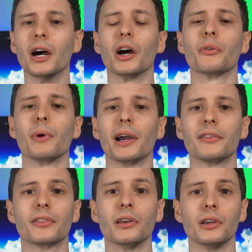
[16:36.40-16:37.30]

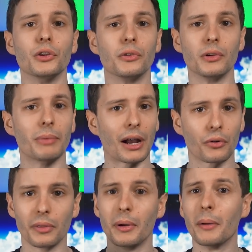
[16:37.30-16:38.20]
Otherwise, the YouTube
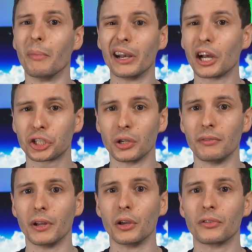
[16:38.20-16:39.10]
algorithm might not show you
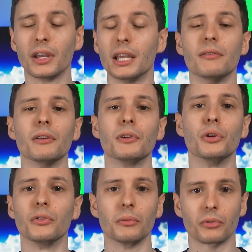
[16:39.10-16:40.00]
videos even if you
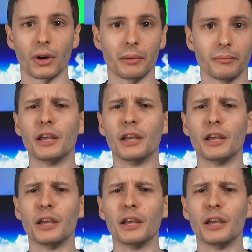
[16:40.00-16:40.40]
do subscribe.